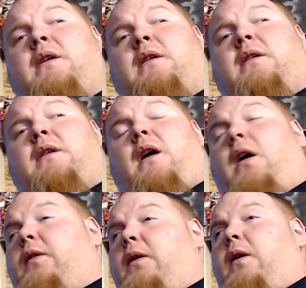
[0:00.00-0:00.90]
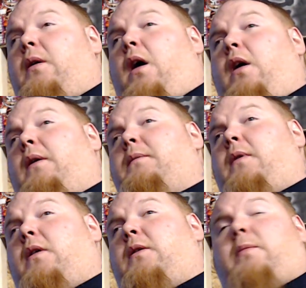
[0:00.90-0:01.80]
all
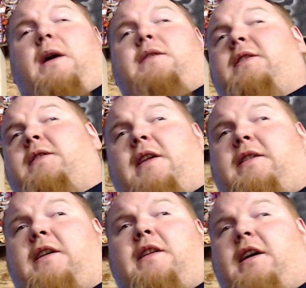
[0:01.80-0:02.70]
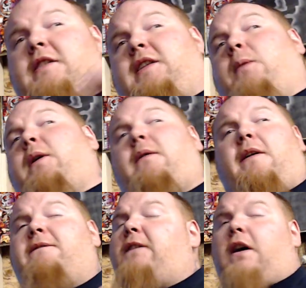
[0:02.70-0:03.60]
the racists that think they can say whatever the
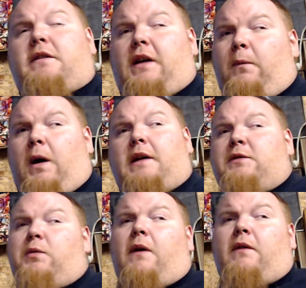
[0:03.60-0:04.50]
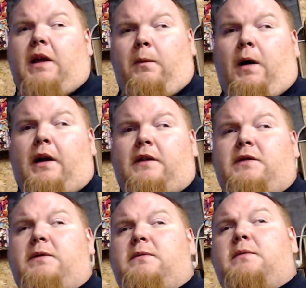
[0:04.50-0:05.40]
fuck they want to whoever they want it
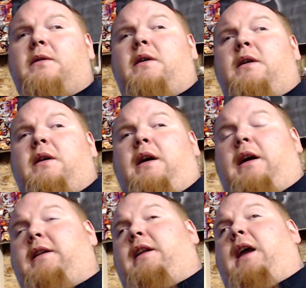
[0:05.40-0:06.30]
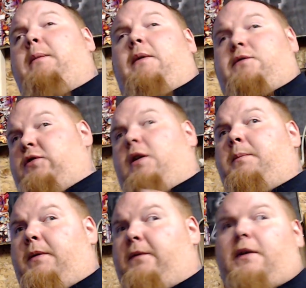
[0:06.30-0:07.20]
to, in the name of Trump and
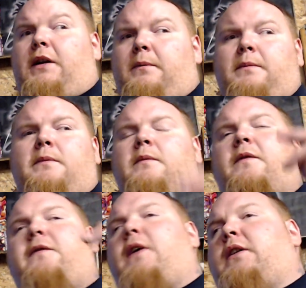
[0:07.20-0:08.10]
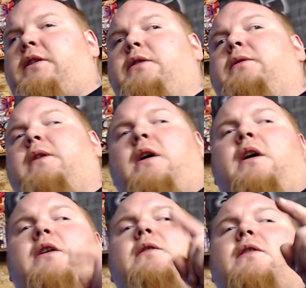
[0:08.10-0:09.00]
freedom, fuck you.
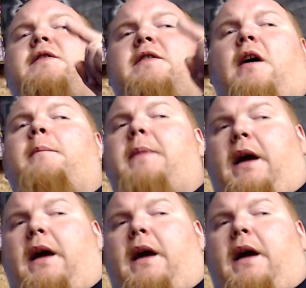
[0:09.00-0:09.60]
You're a scumbag.